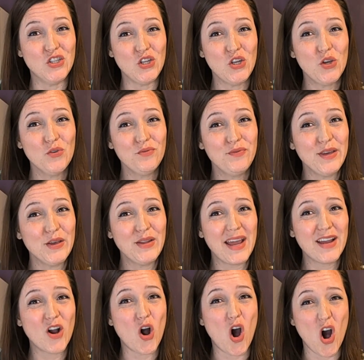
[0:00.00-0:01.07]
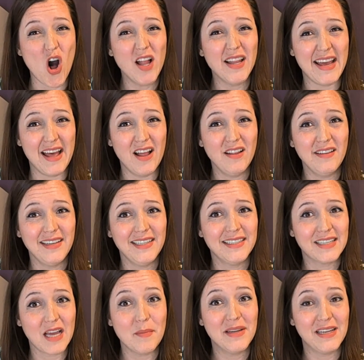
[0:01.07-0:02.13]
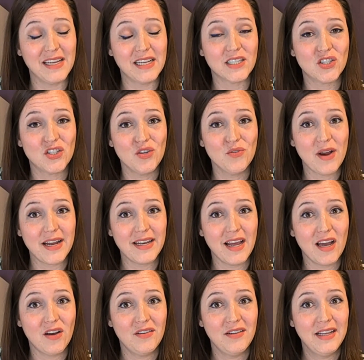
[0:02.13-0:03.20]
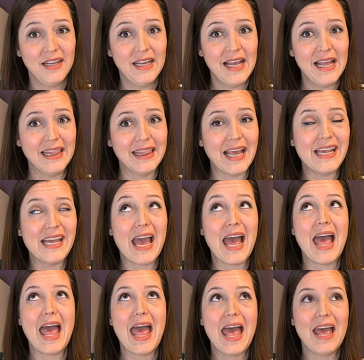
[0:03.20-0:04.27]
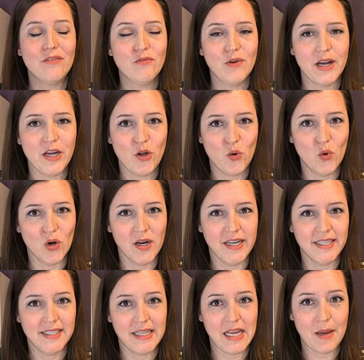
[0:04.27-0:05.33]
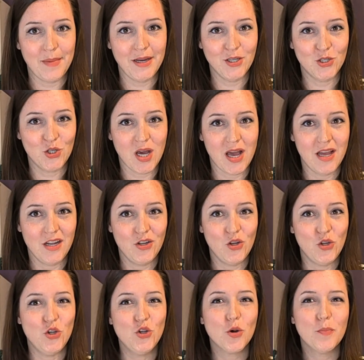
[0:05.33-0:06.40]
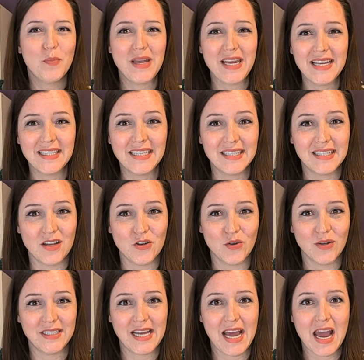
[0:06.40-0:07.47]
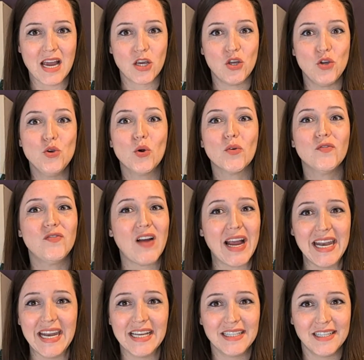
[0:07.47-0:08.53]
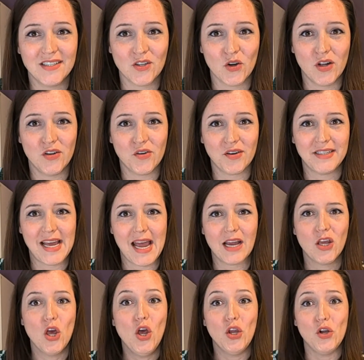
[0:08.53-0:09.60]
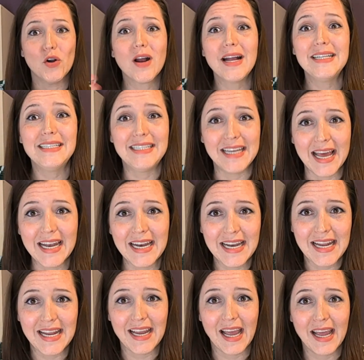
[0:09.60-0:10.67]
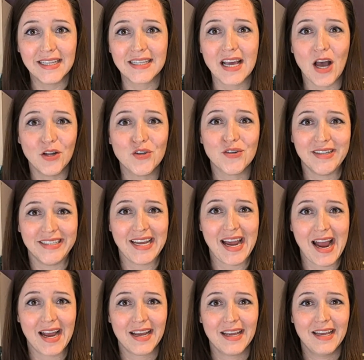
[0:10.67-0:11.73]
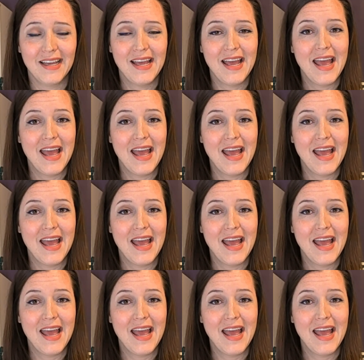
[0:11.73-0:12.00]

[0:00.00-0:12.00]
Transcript: Do you feel like all hell is coming against you right now? Like every door is slamming shut. Your peace is under attack. Your finances are under attack. Your identity is under attack.